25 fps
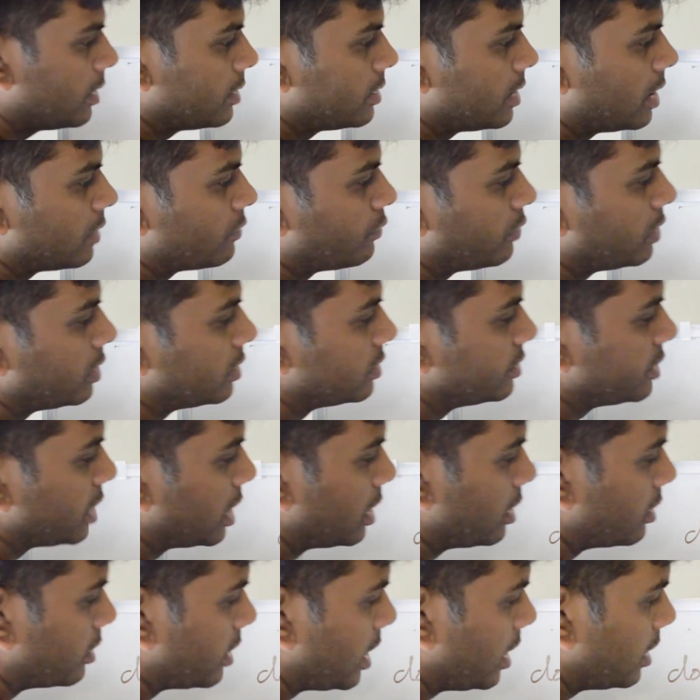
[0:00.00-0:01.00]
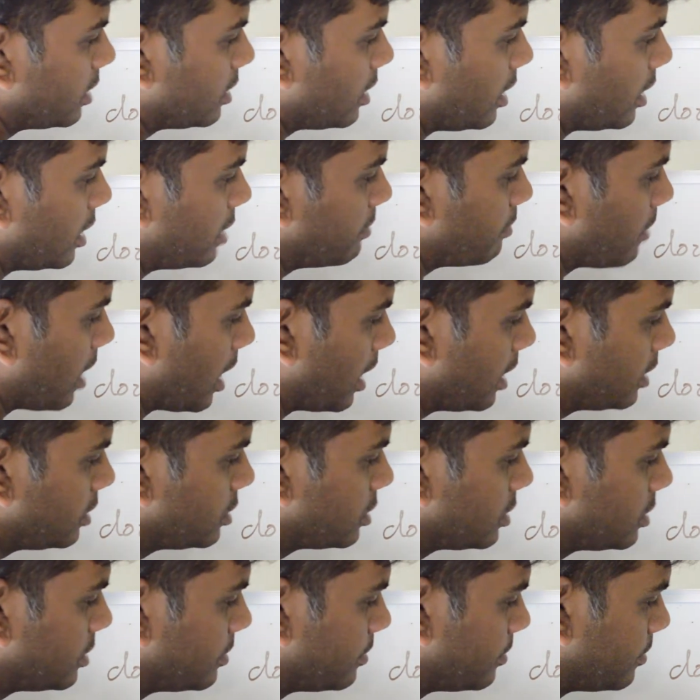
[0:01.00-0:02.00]
that will generate the
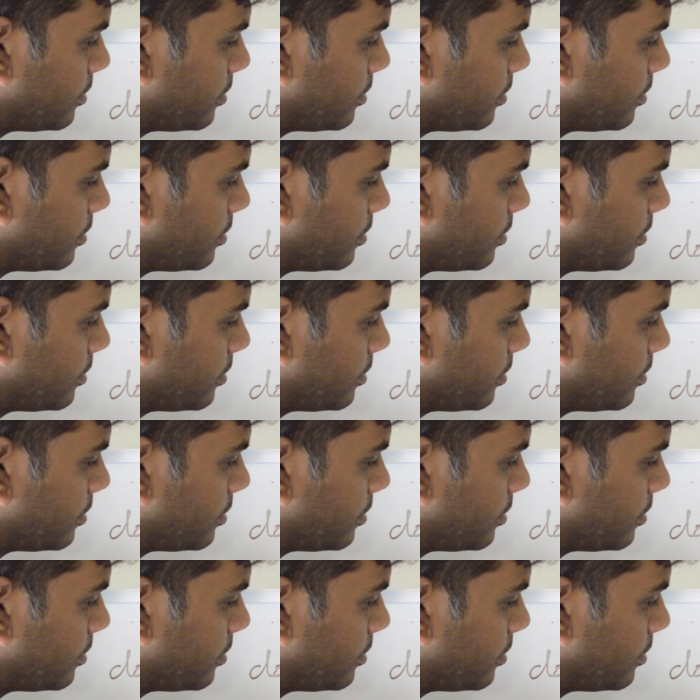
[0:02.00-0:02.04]
image,